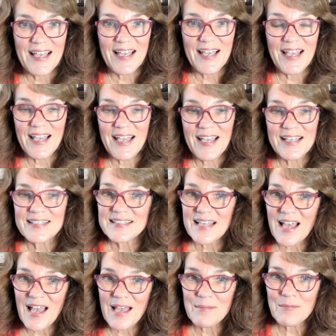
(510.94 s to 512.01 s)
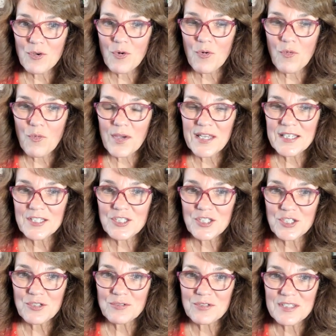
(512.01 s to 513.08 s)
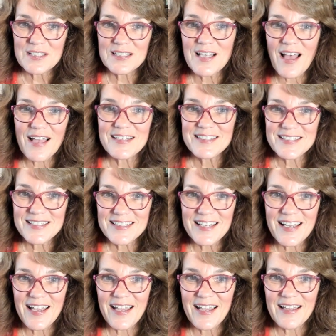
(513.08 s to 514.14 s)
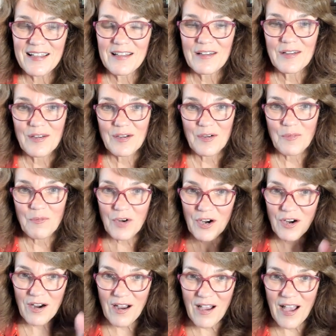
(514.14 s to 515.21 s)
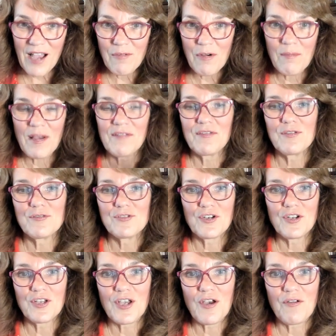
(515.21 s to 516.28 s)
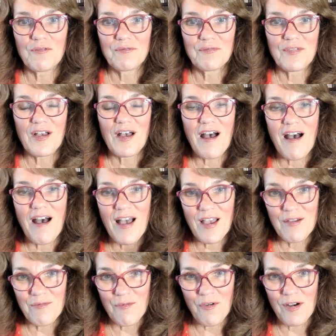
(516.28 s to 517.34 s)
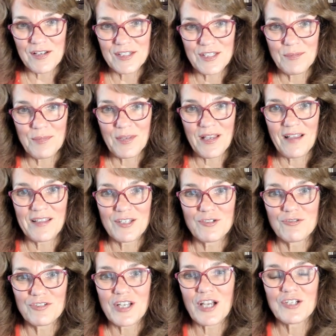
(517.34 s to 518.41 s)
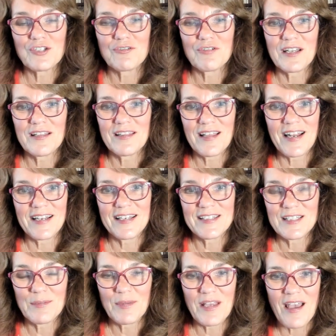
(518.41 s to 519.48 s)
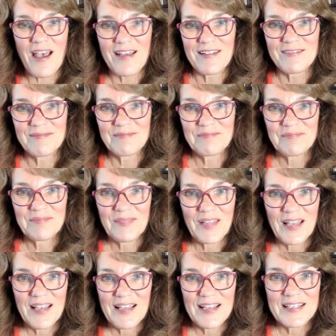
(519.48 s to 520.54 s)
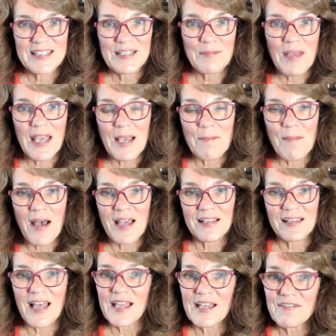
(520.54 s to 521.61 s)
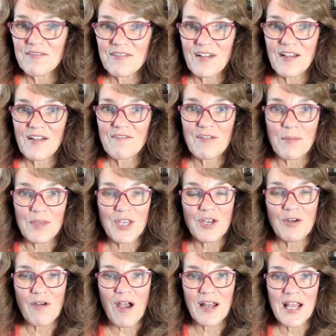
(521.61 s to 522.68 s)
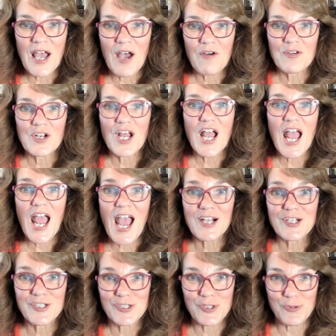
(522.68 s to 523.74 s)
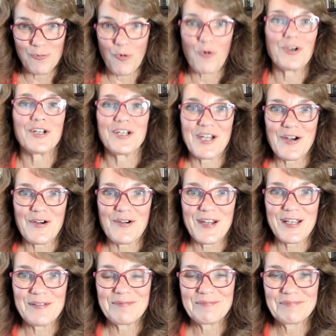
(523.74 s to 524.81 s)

And I'm going to decide today where I want my future to go. I want to be on the trajectory that I need to be at to make my life from here on out extraordinary